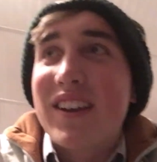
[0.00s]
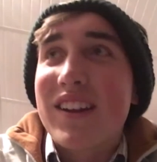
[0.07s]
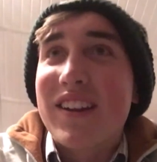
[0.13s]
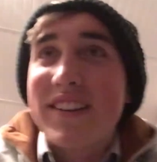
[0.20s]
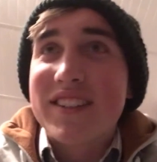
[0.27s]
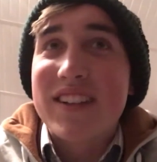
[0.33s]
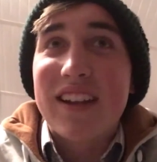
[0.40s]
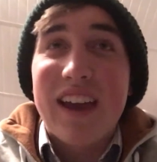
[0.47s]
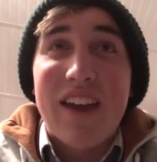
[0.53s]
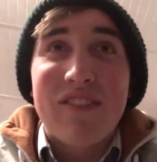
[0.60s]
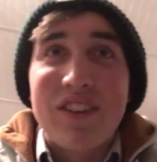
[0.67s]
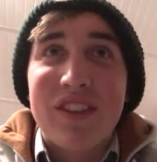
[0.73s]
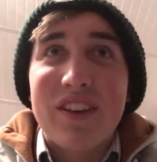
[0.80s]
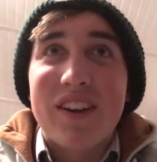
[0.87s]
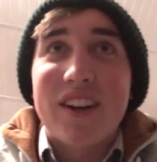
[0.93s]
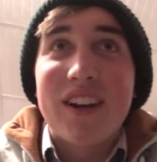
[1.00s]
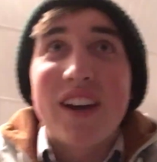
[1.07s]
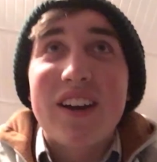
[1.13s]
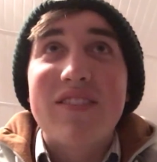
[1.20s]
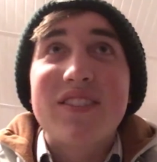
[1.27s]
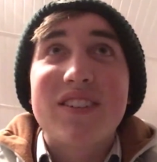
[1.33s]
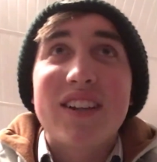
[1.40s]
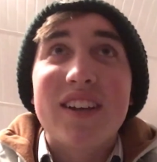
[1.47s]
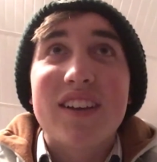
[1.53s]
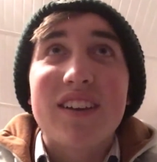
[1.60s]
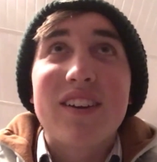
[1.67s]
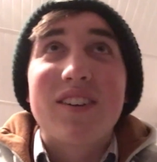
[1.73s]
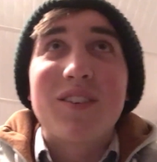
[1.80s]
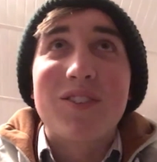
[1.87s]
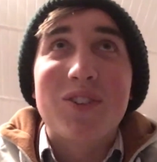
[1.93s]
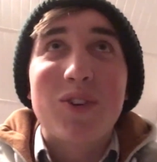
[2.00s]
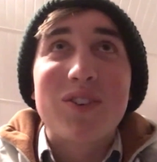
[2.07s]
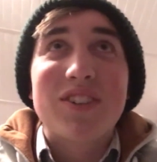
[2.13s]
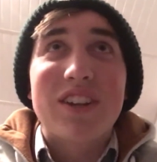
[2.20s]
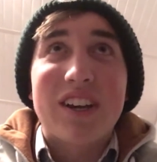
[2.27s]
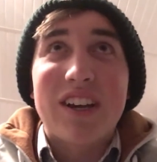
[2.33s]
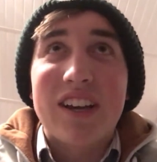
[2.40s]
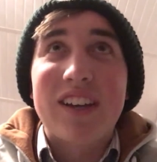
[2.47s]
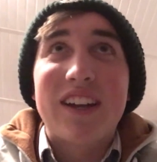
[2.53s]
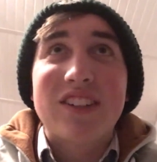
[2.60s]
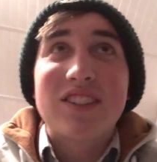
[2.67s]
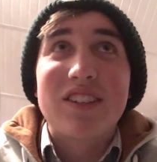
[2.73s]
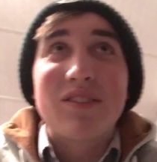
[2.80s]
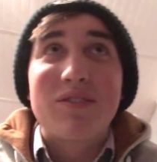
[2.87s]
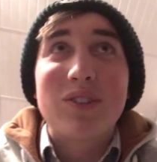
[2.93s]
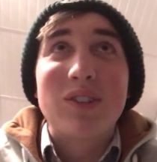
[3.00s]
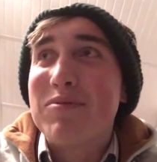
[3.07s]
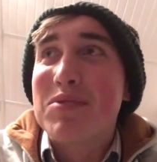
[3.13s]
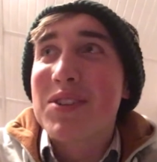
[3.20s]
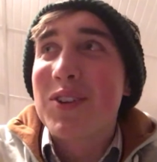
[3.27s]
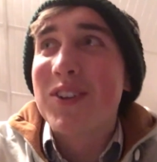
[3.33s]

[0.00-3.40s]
And just like every thought I have is like, it was always like a connection to food. I'm so